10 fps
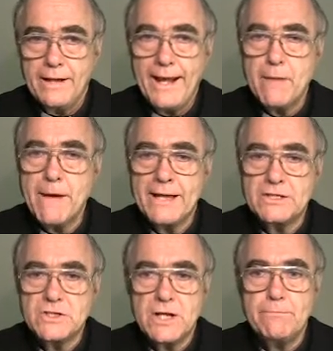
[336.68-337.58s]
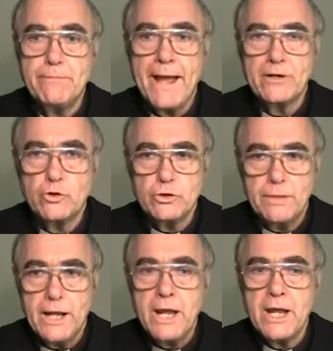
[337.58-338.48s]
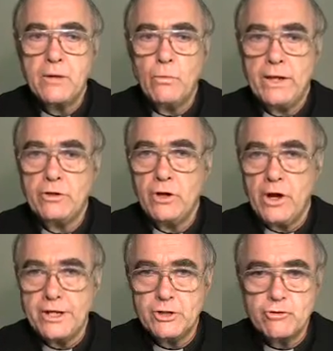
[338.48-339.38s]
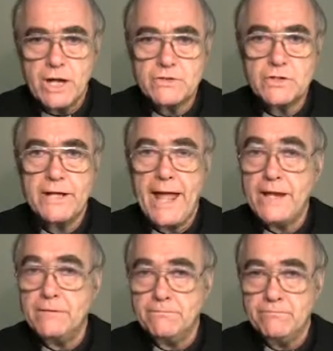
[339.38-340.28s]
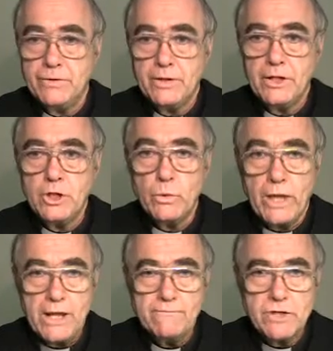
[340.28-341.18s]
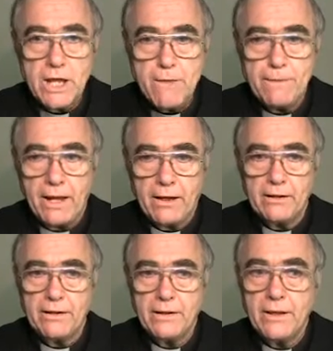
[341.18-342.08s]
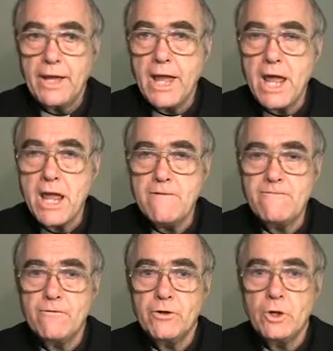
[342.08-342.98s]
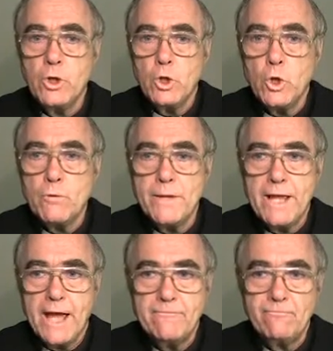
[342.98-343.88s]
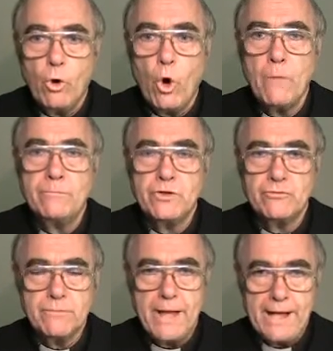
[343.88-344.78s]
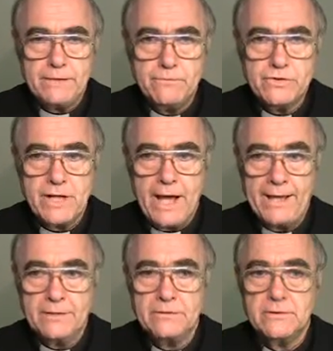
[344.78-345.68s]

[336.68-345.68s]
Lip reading: Let our minds slip back to the beginning when God entrusted Adam to Eve's keeping, Eve, whom he had formed from Adam's side.